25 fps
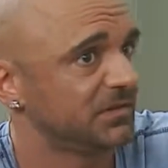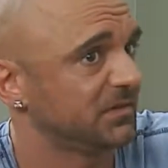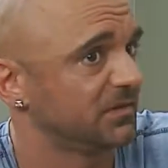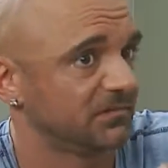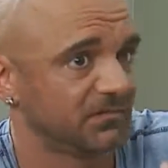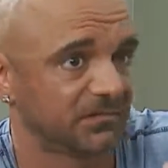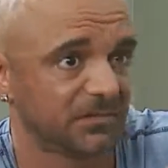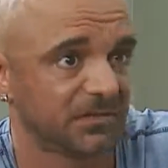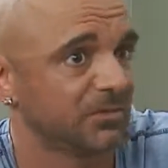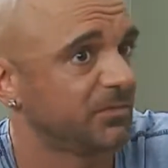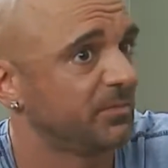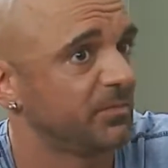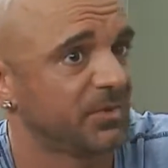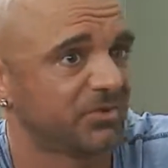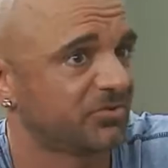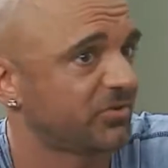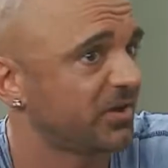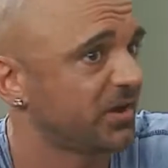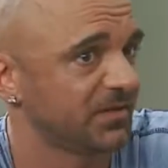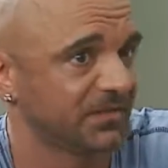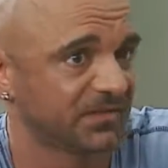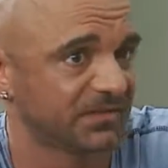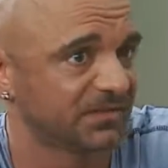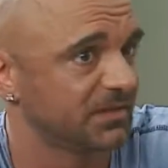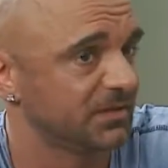we train
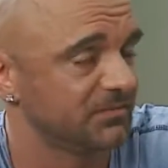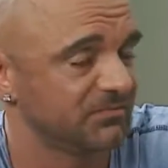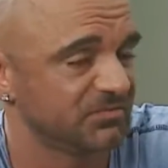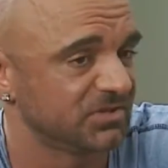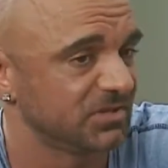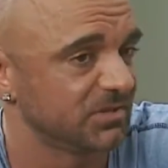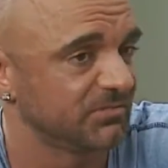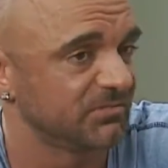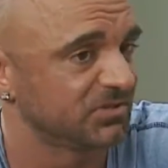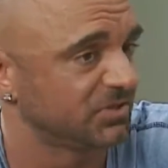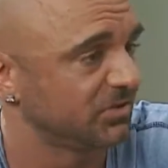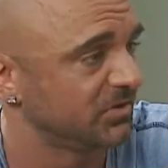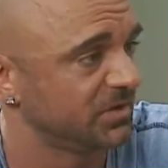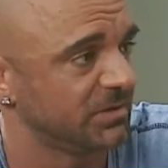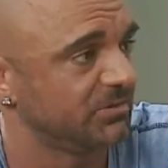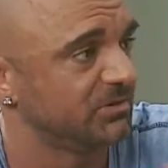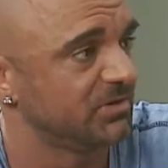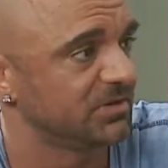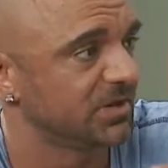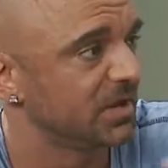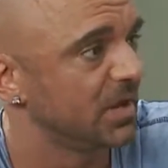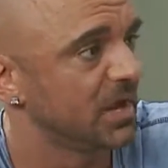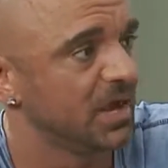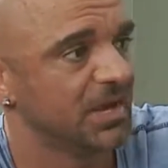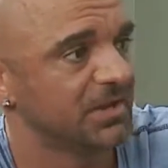at the same gym, so he would
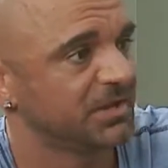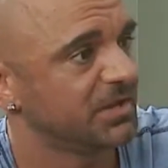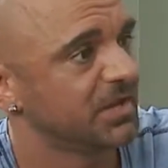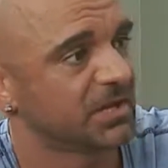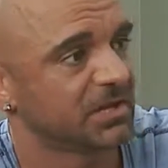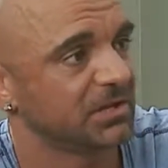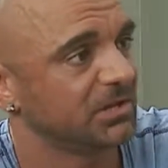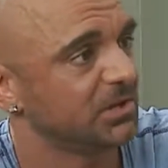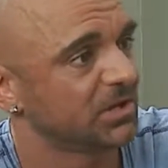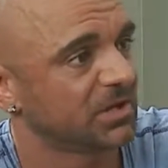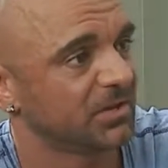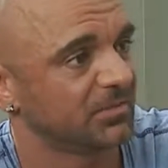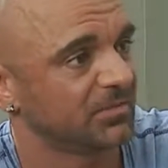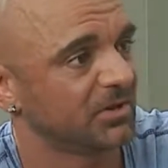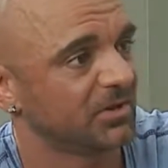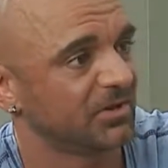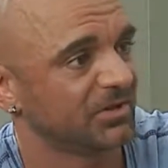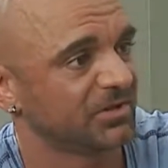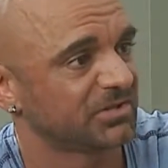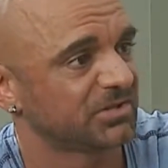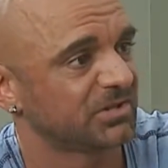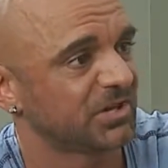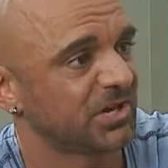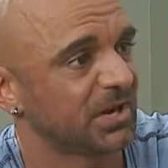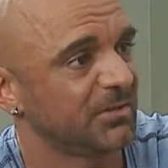take a look at me all the
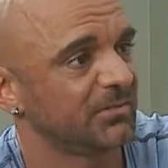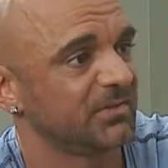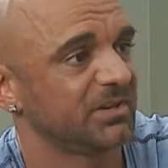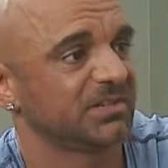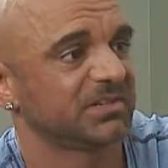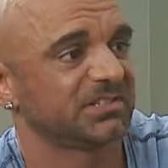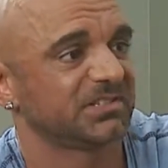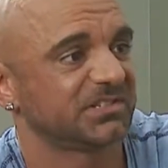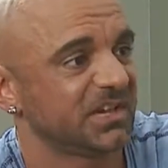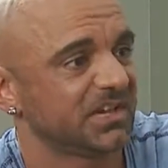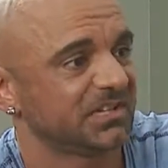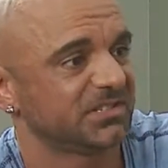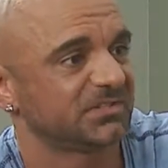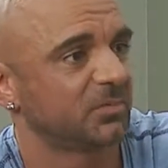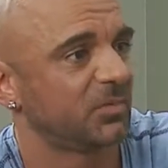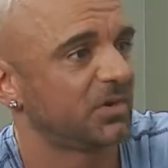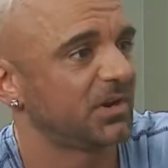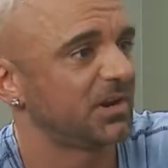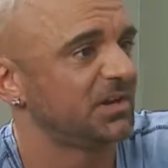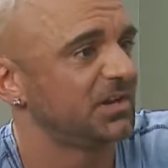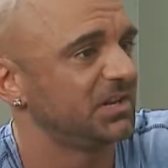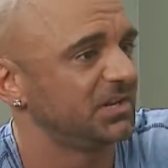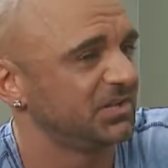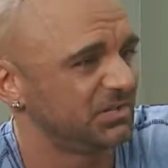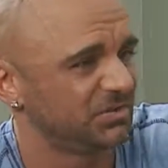time and assess what I
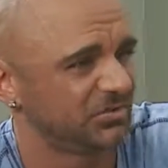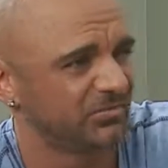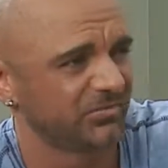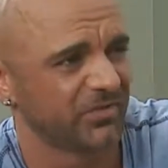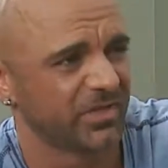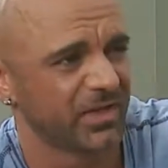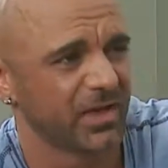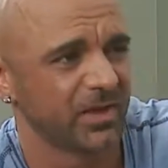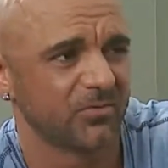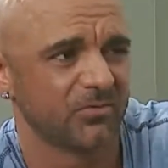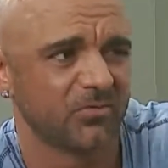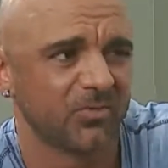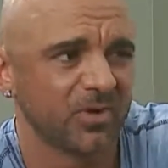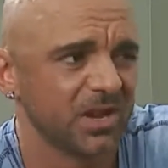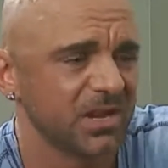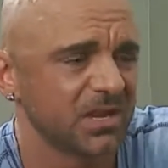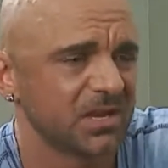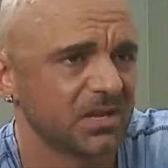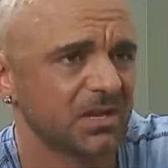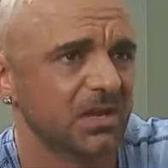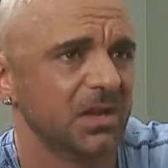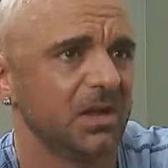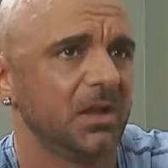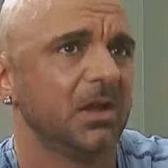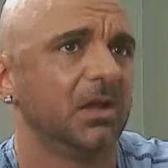need to do for that week.
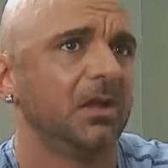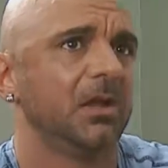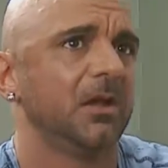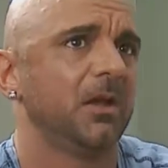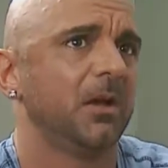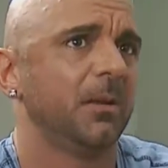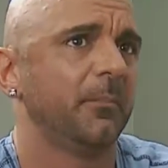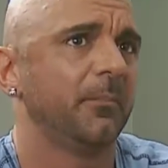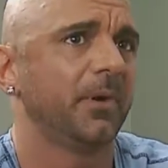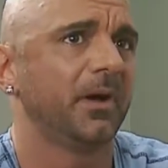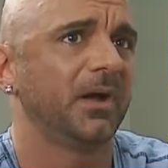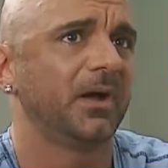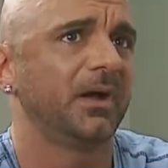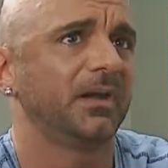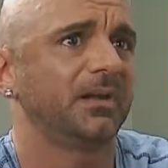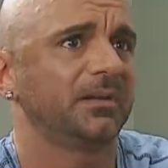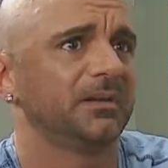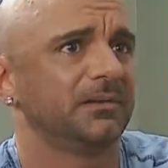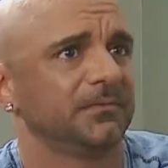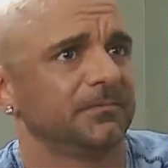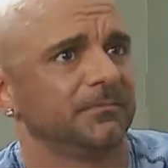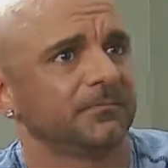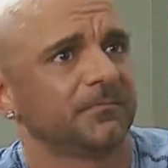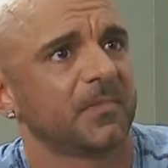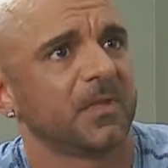
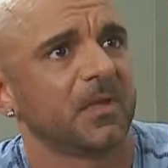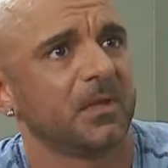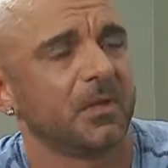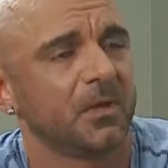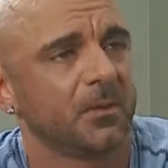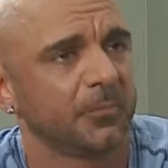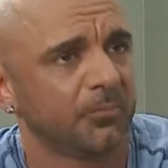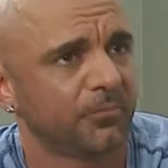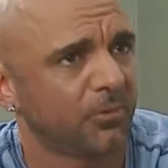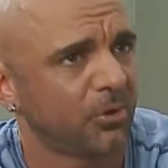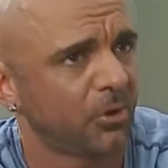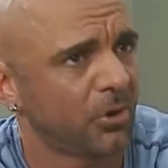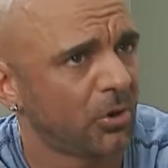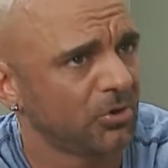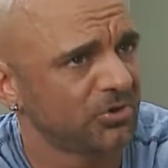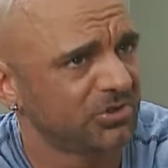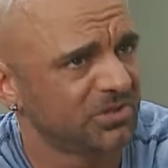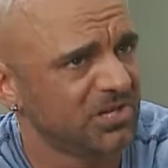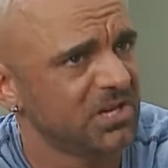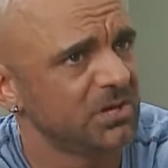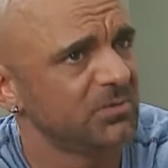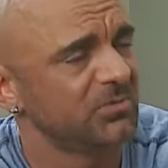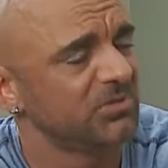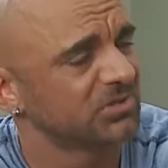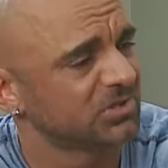But
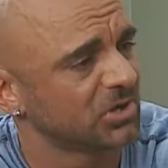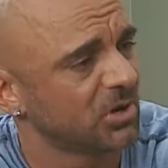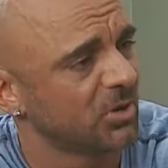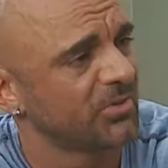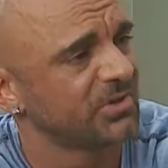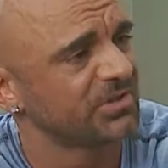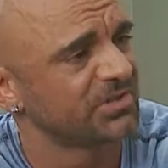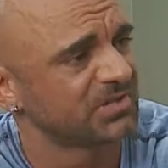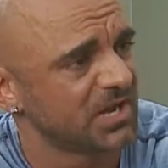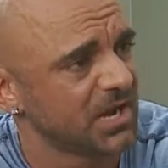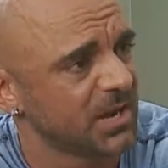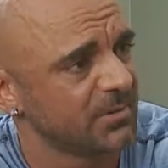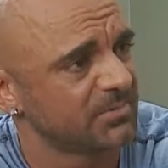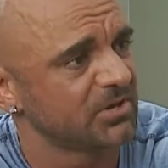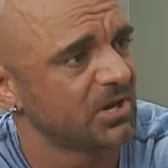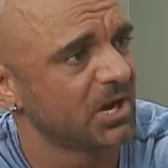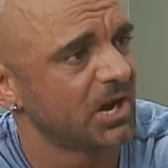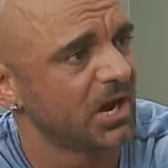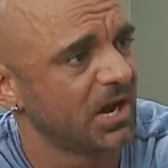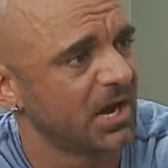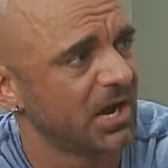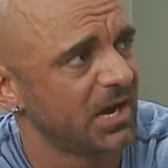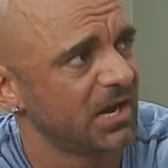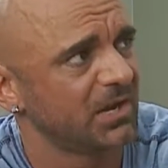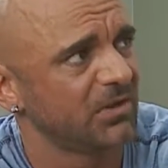protein was always kept
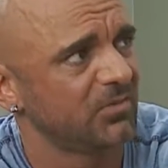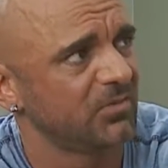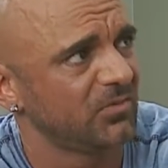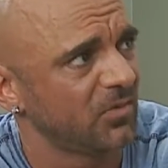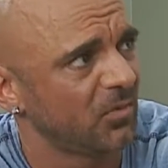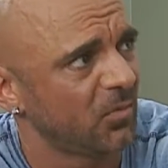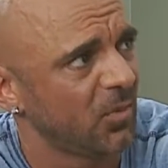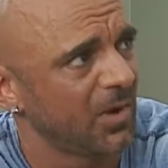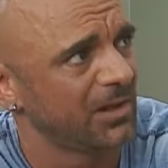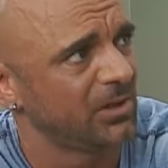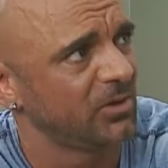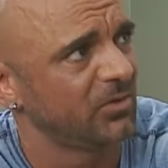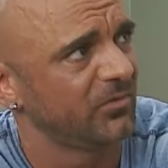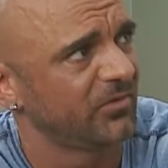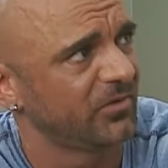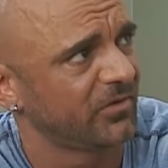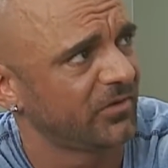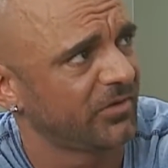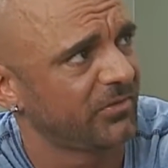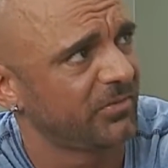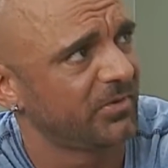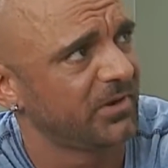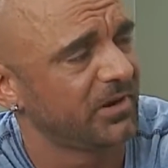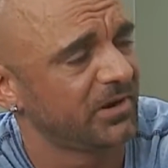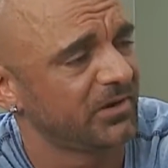high, well over
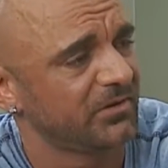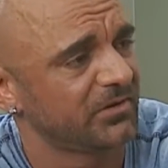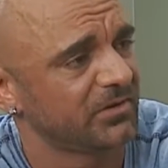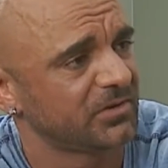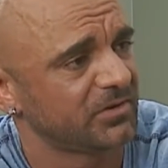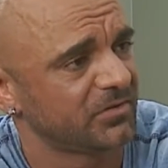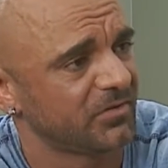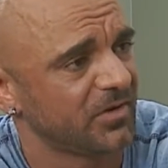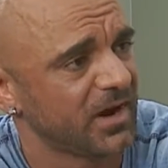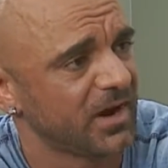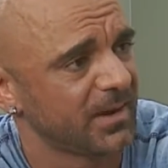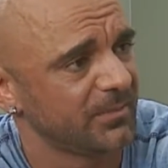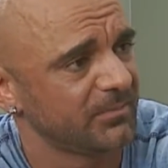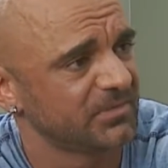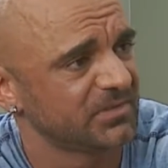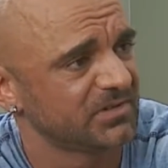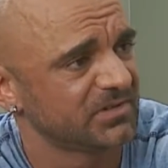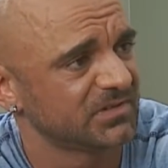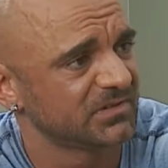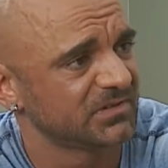300 grams.